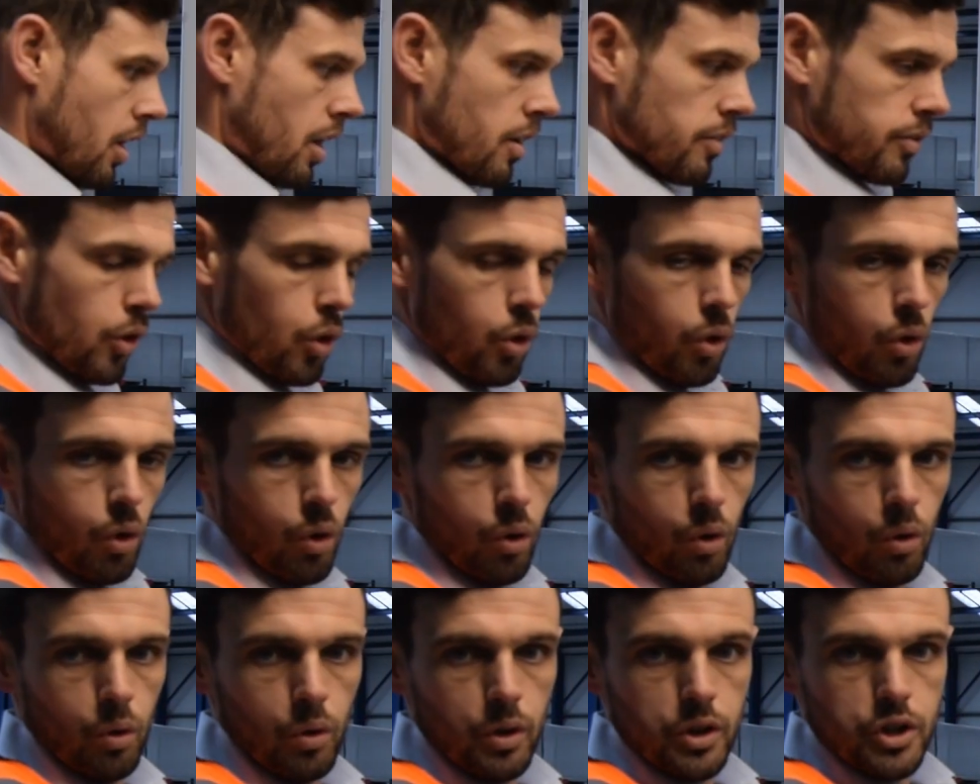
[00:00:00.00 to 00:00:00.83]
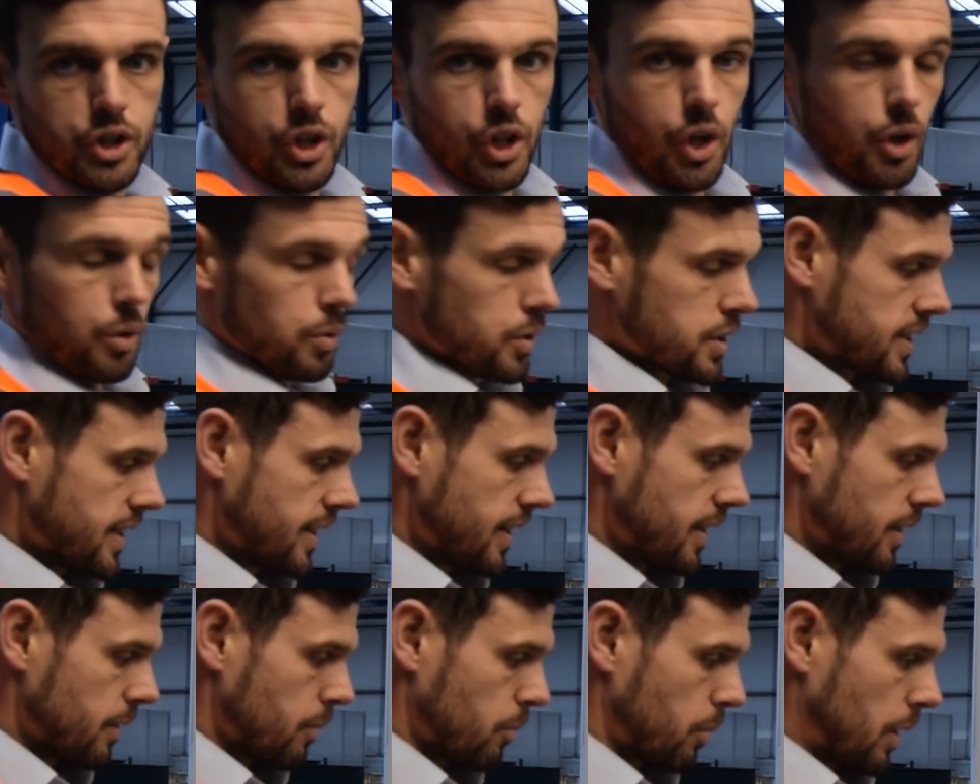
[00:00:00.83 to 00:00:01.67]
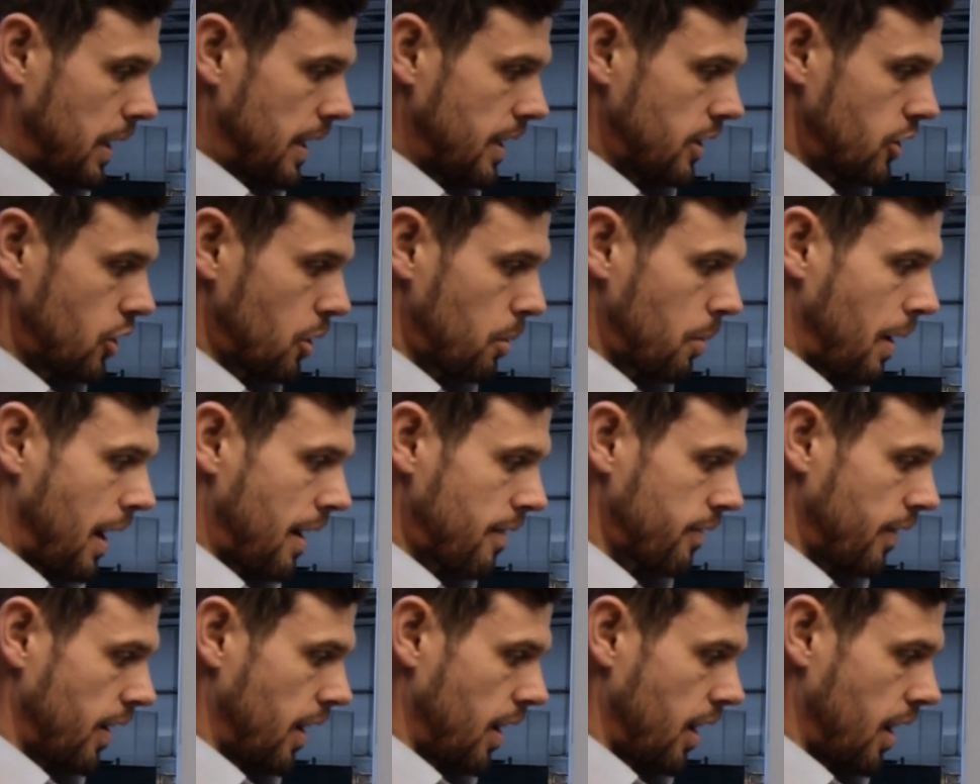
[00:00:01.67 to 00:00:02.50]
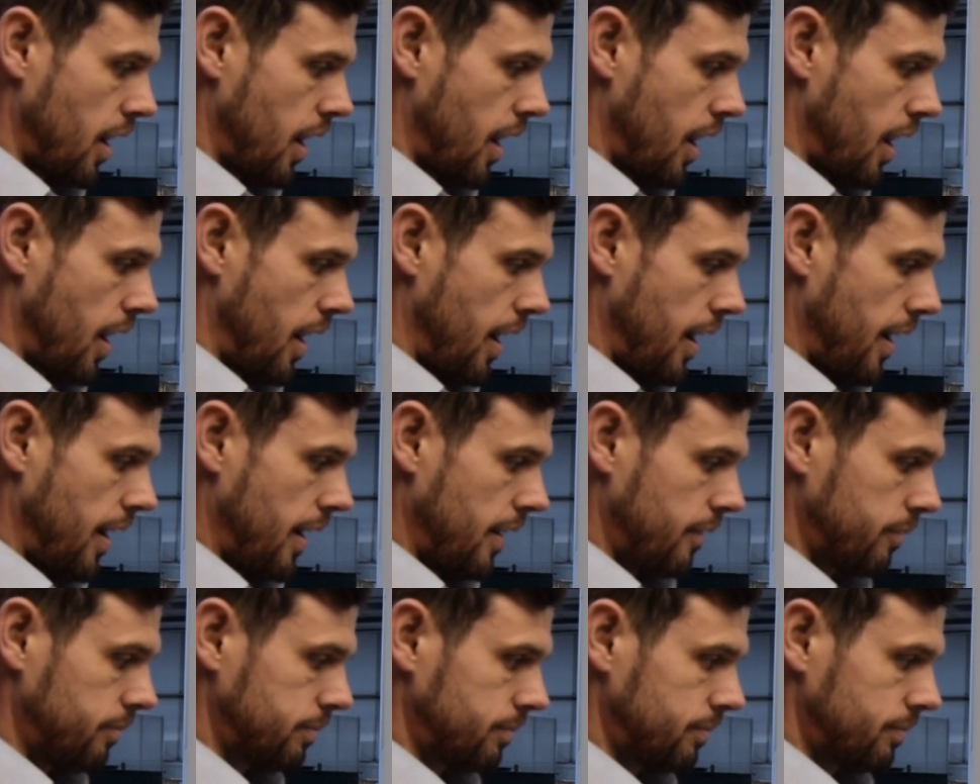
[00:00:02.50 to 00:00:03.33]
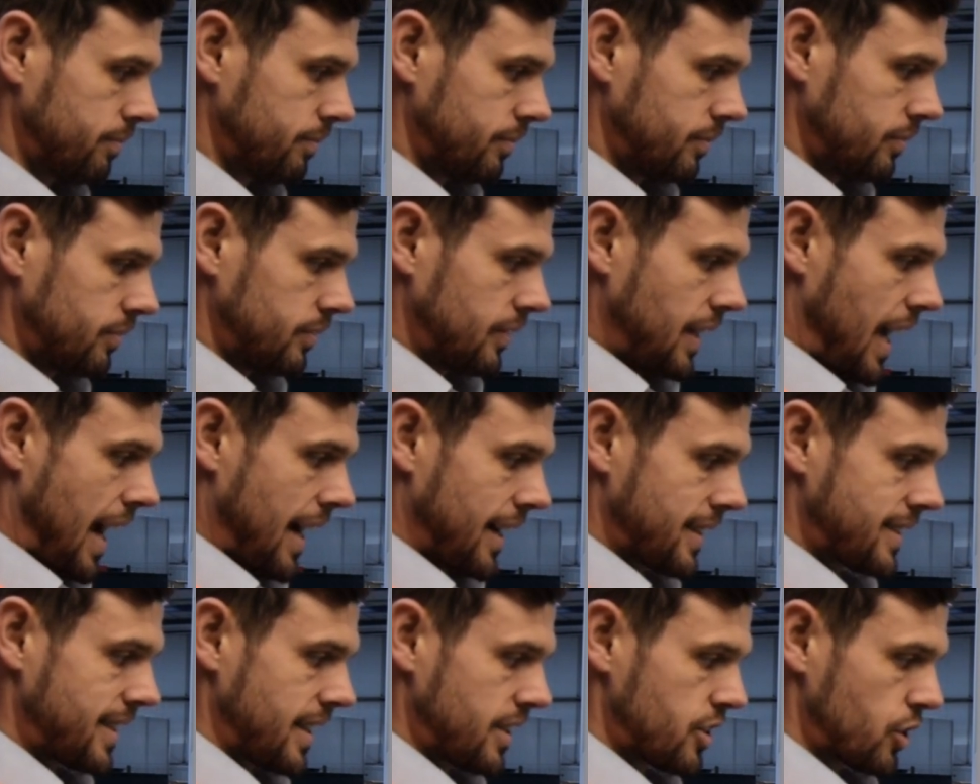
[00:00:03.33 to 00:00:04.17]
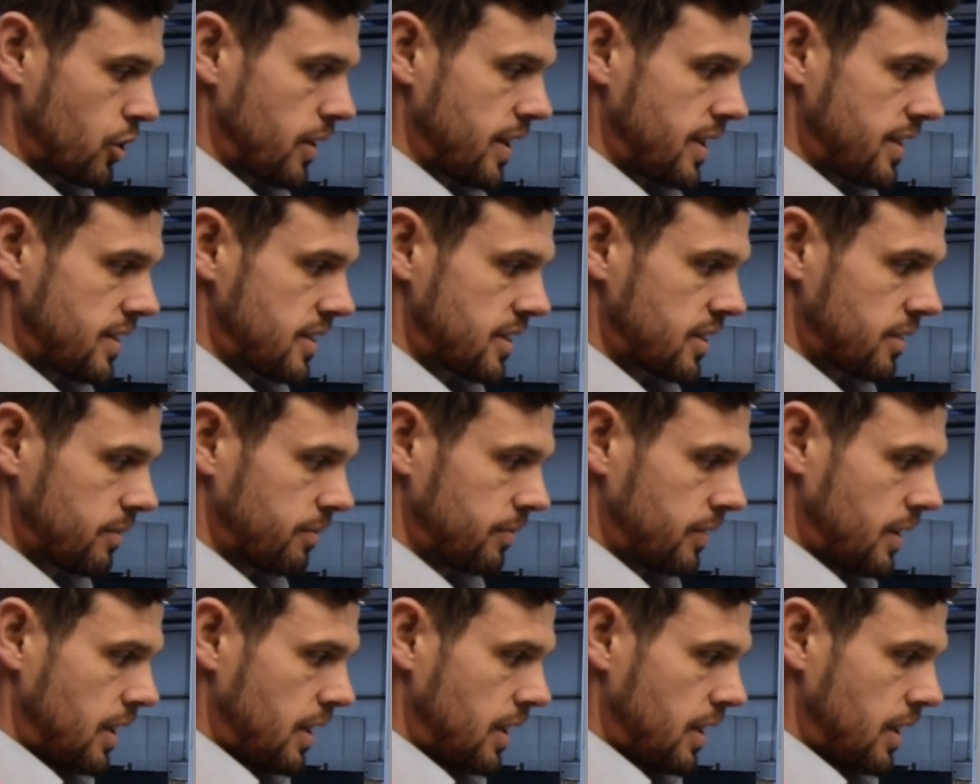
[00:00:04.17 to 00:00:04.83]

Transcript: For security, we do have uh, access screens.